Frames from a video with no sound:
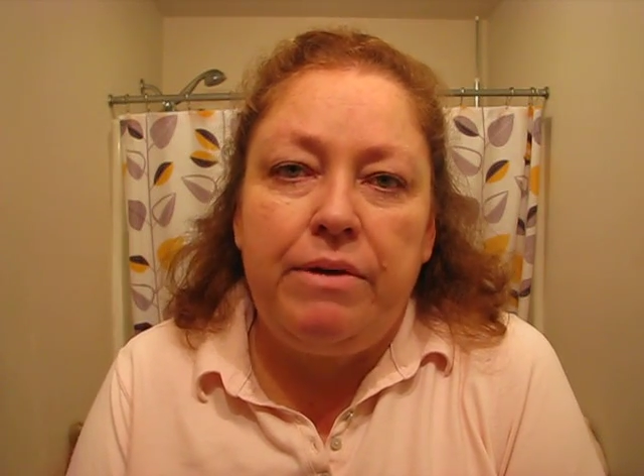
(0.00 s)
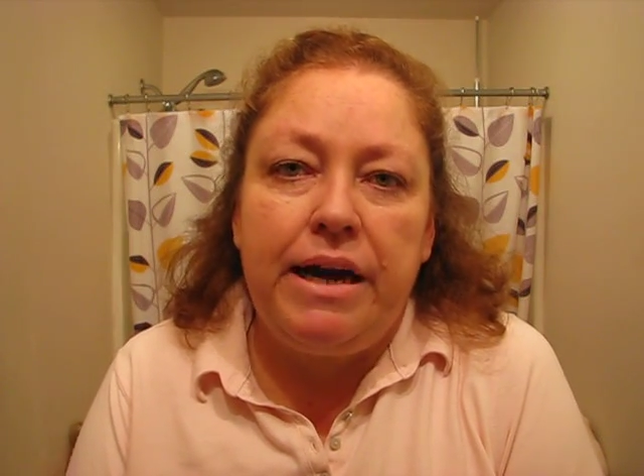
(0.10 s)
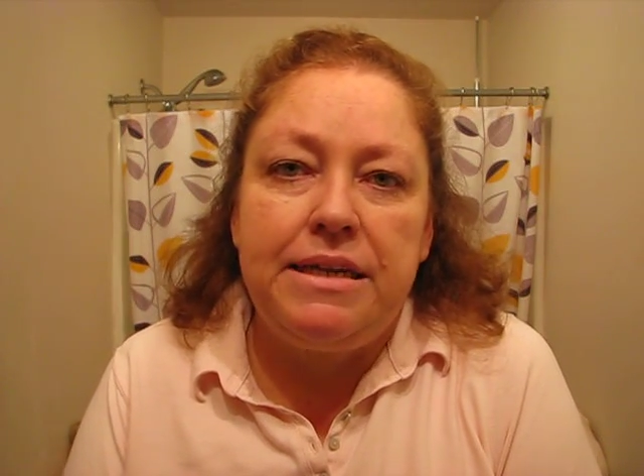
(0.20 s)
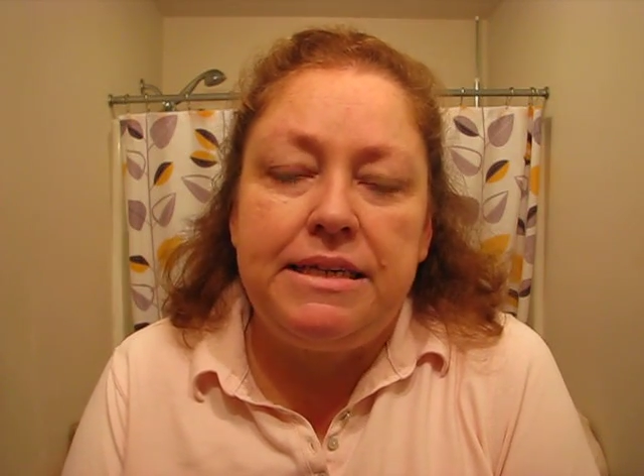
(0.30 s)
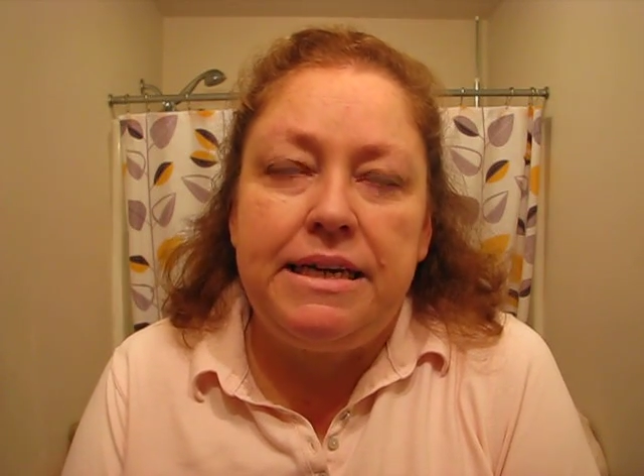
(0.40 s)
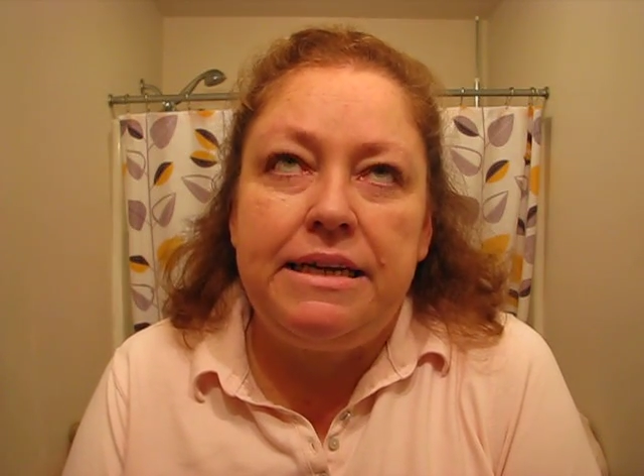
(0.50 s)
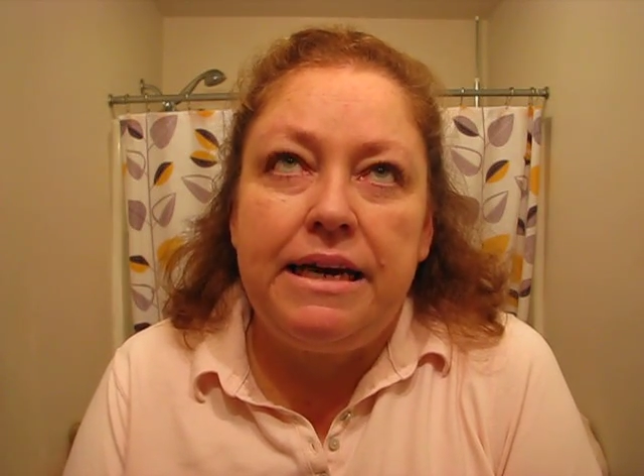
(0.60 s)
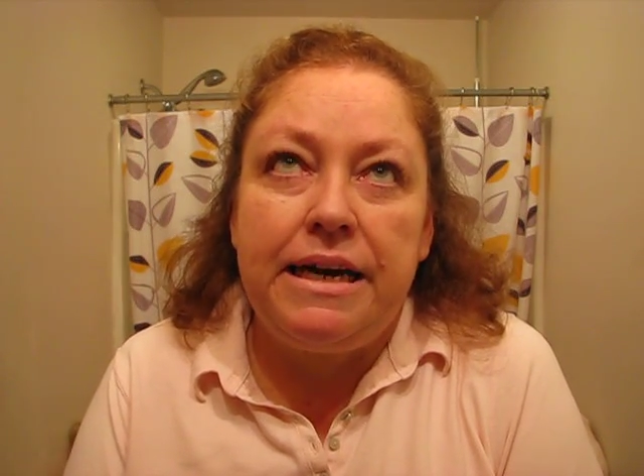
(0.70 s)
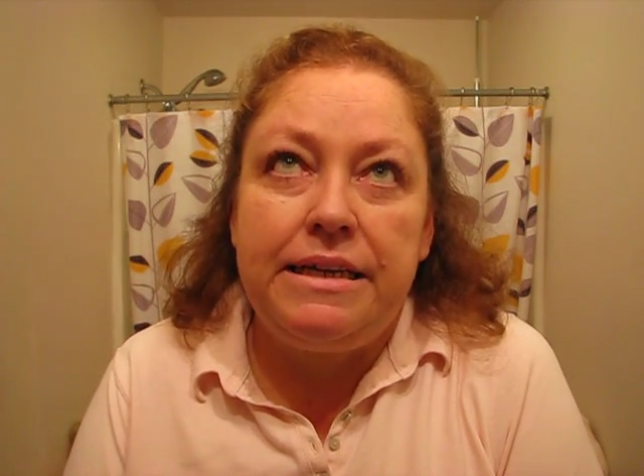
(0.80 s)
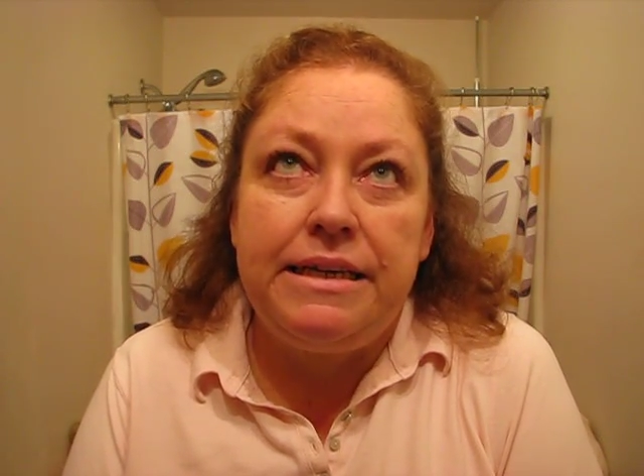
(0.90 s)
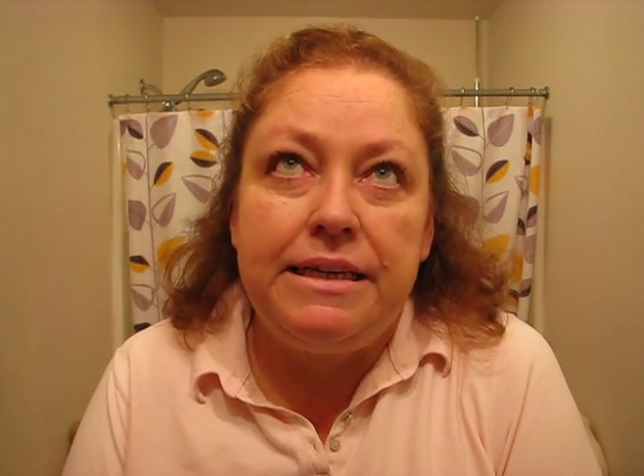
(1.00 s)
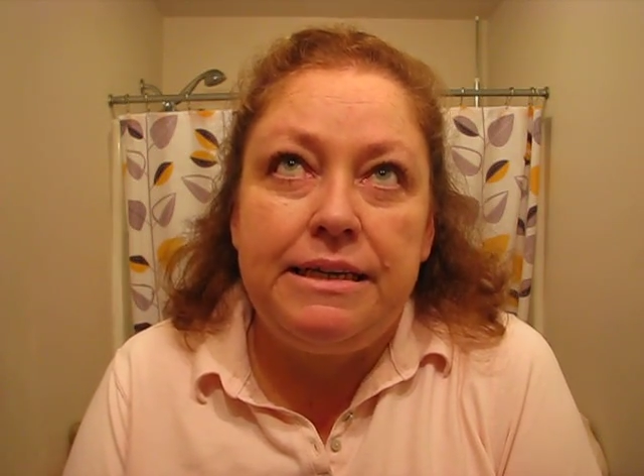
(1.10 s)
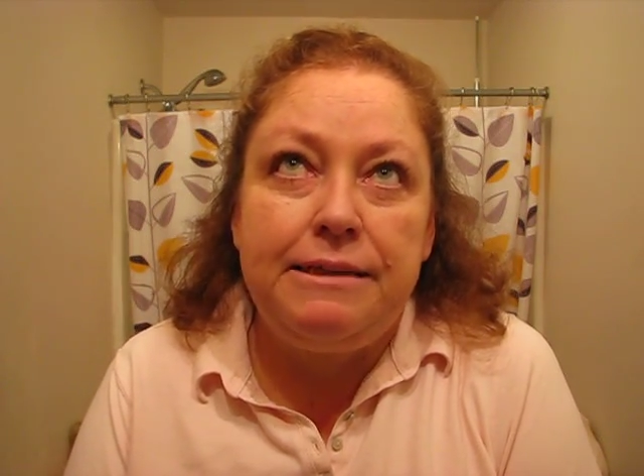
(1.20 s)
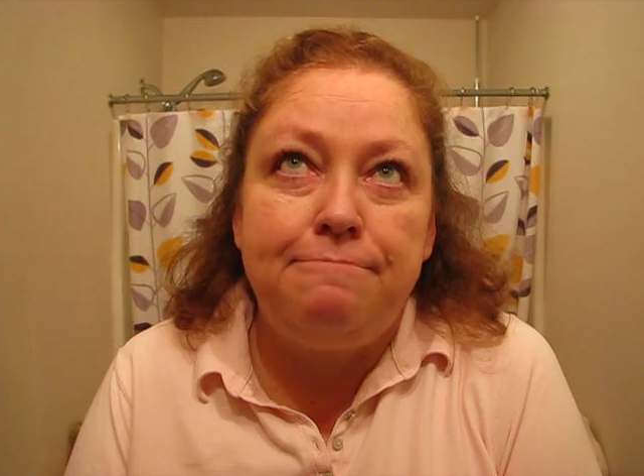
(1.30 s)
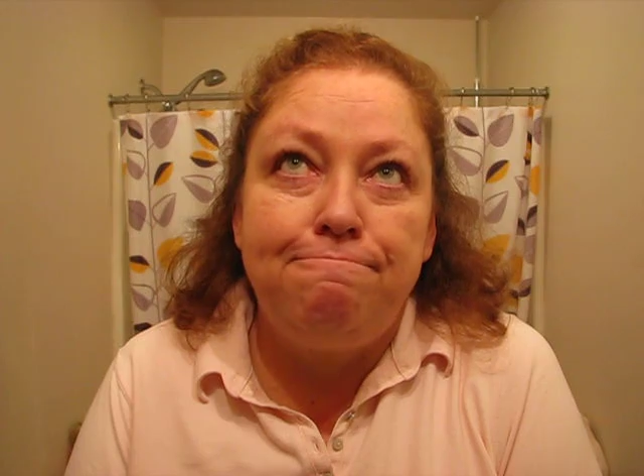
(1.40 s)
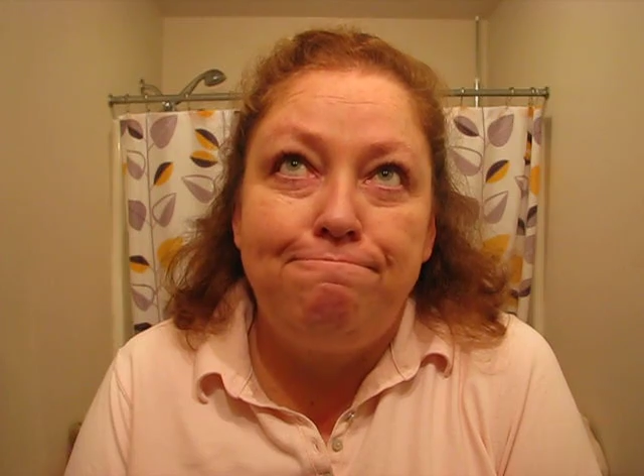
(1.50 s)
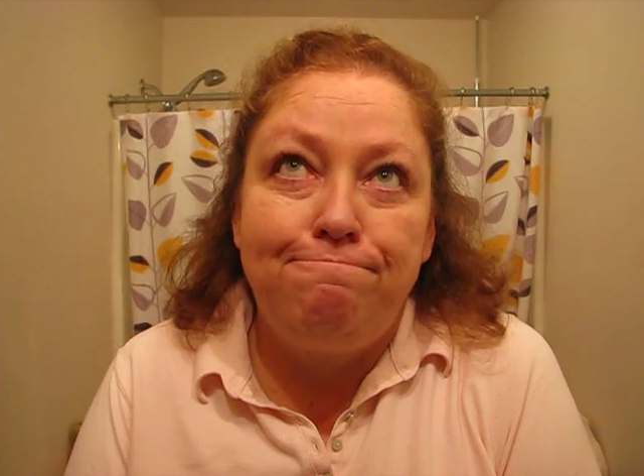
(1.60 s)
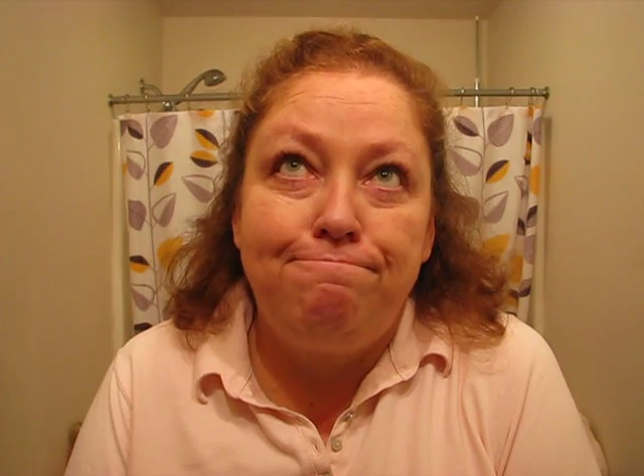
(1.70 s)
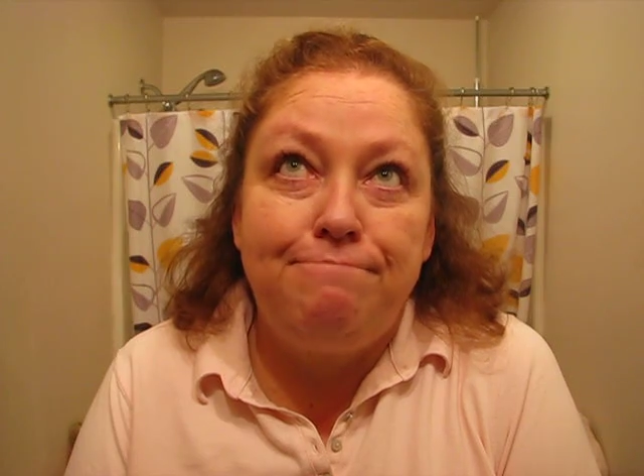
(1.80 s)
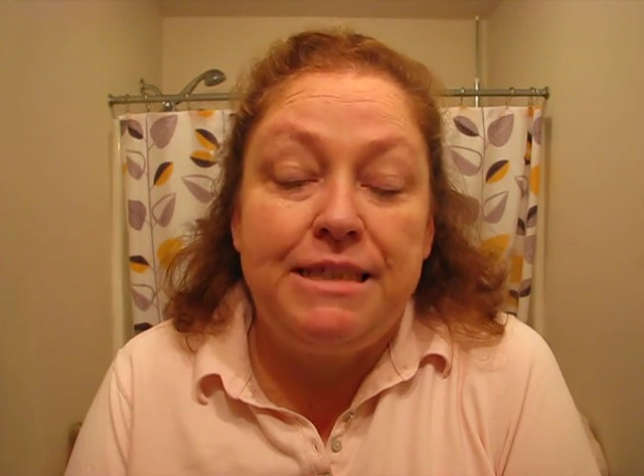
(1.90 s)

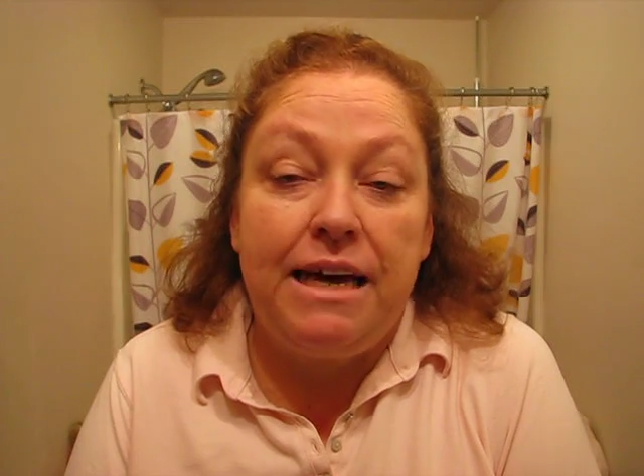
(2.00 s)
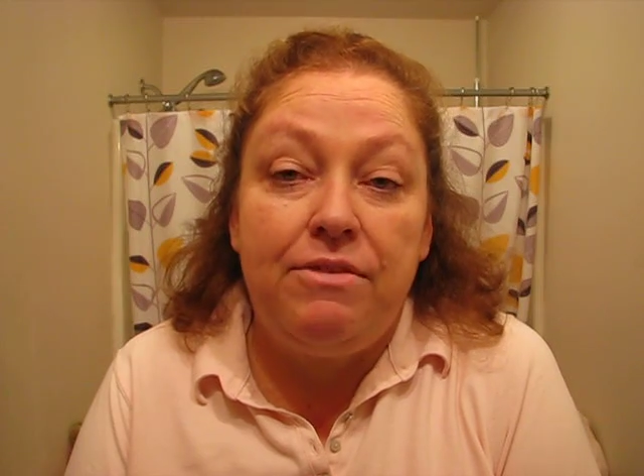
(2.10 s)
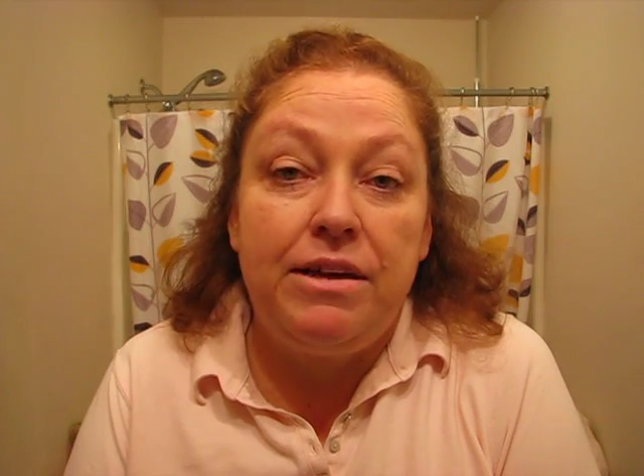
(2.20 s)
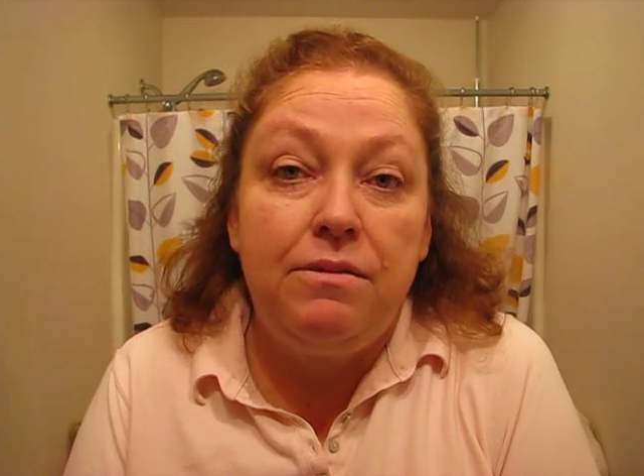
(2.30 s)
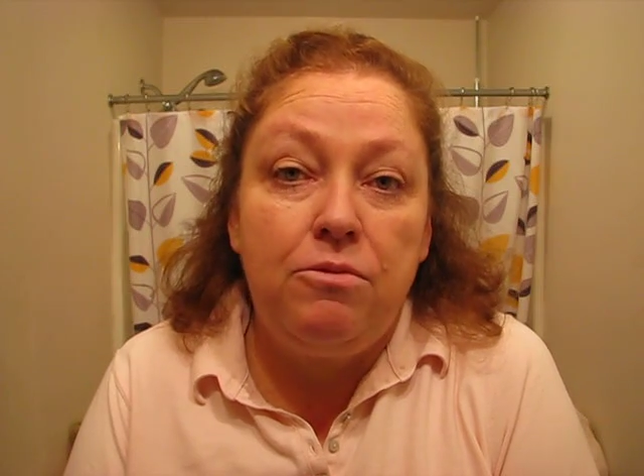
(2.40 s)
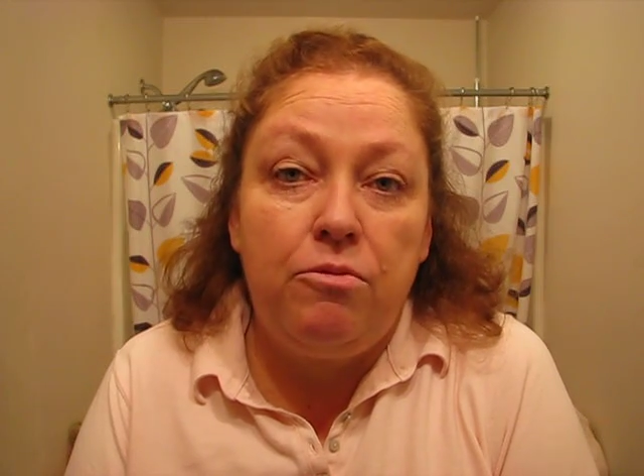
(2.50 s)
1997,